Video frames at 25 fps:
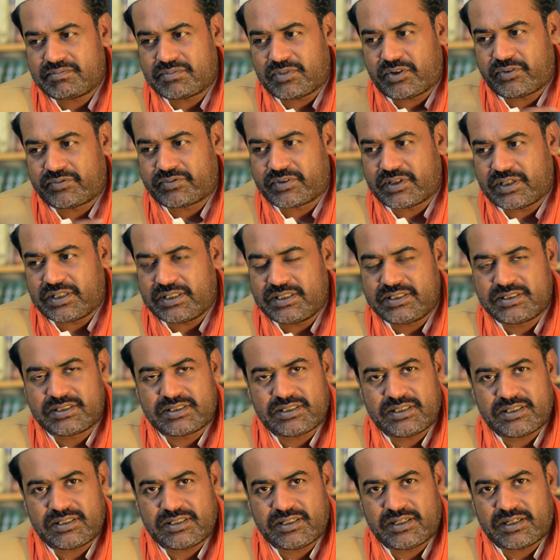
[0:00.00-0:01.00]
of the
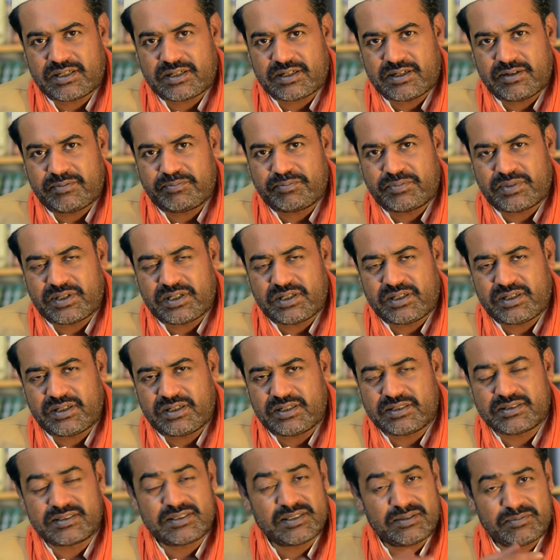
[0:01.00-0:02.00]
East India Company,
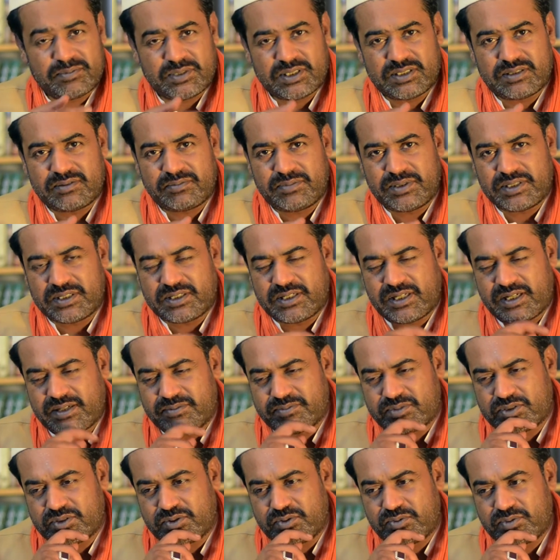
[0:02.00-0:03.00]
and some other big
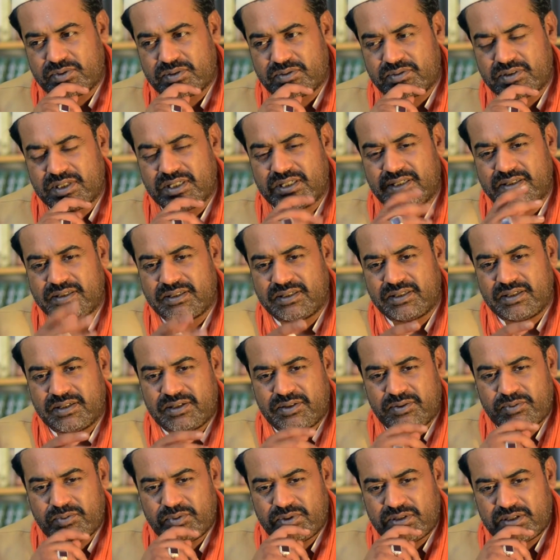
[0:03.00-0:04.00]
names who were really
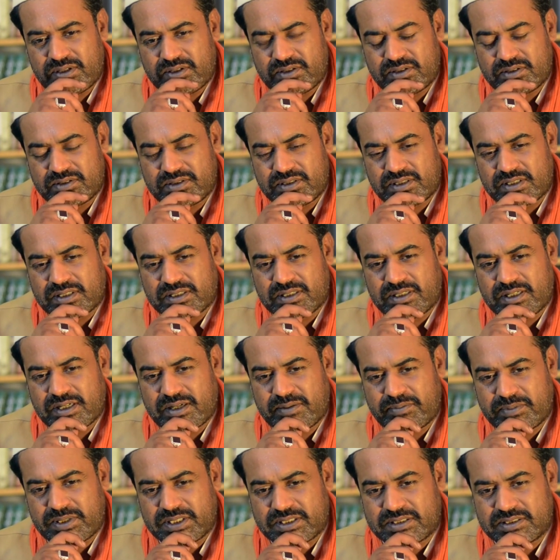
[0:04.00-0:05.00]
very good
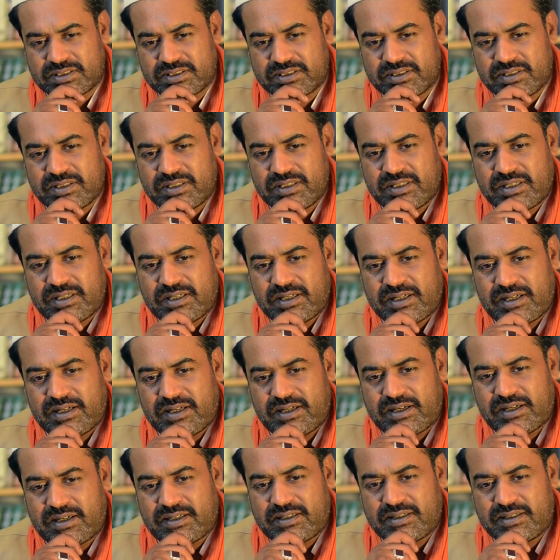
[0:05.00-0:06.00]
academics.
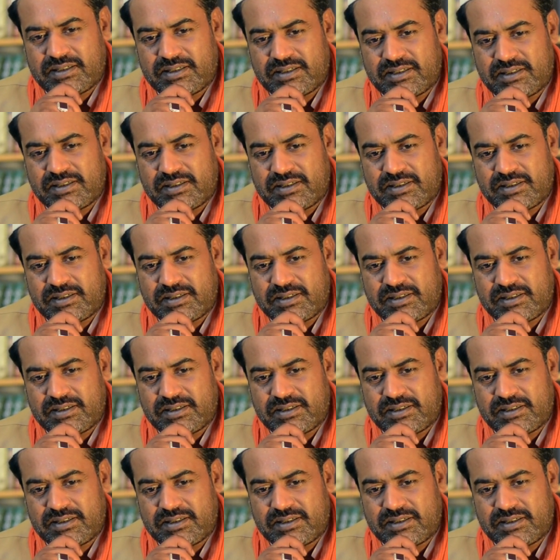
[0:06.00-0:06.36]
And